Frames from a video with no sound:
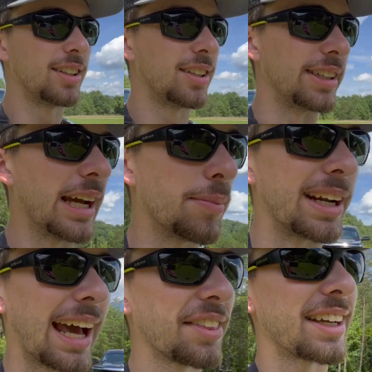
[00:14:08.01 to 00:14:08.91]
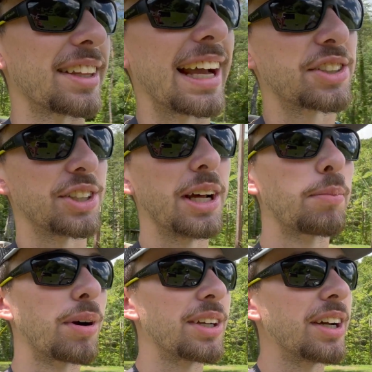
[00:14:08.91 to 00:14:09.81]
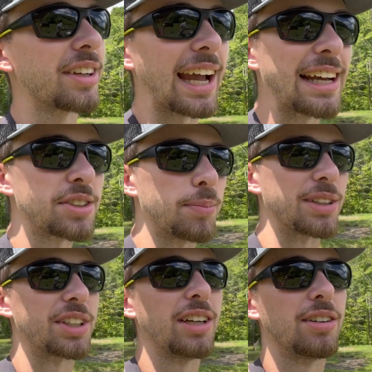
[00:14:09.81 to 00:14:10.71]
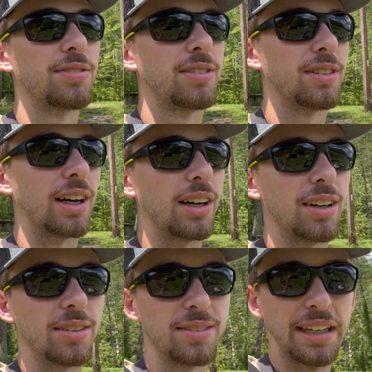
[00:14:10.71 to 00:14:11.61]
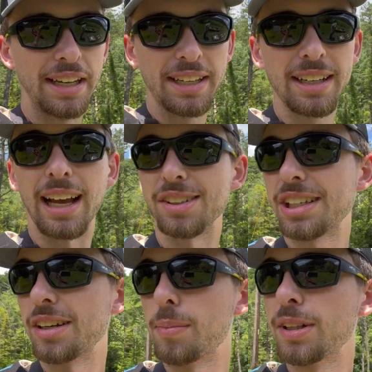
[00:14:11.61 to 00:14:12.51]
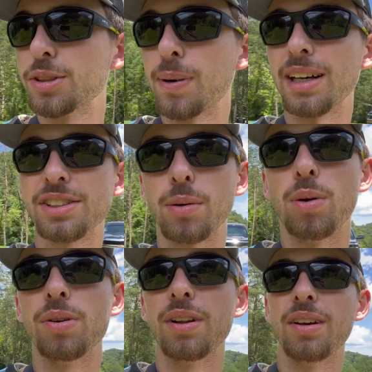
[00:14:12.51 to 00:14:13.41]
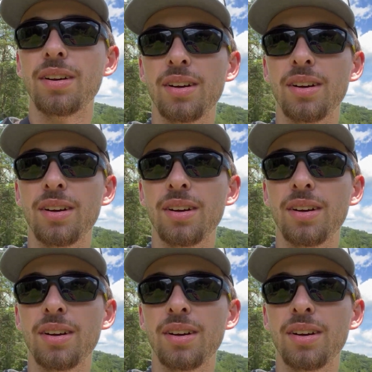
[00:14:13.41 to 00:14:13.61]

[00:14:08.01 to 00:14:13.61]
Yeah, I mean, I think they actually done pretty good casting myself. Uh, I was getting them in the spots I wanted it.